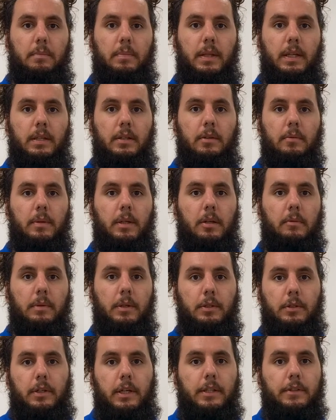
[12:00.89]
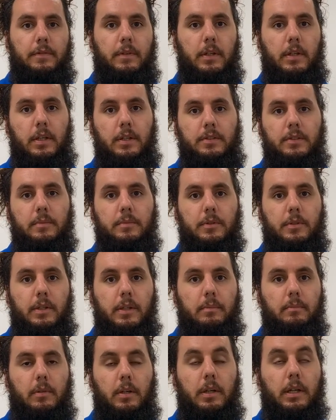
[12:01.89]
up the WW transfer
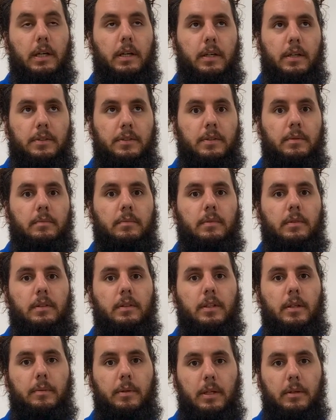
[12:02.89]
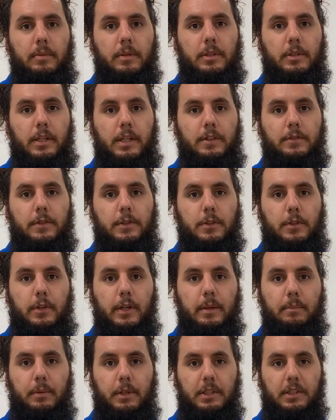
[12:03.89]
WW transfer
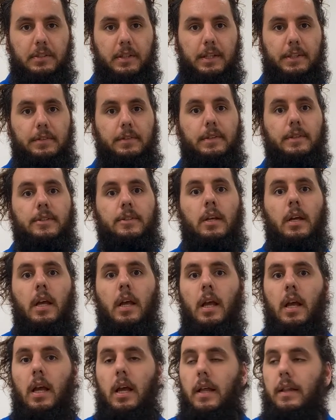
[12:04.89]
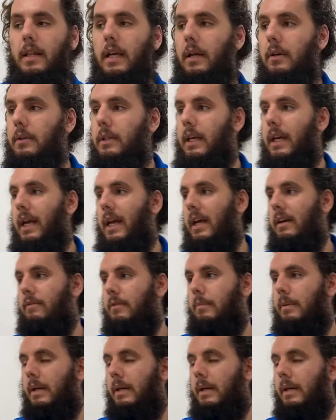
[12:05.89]
screen print transfers. They only have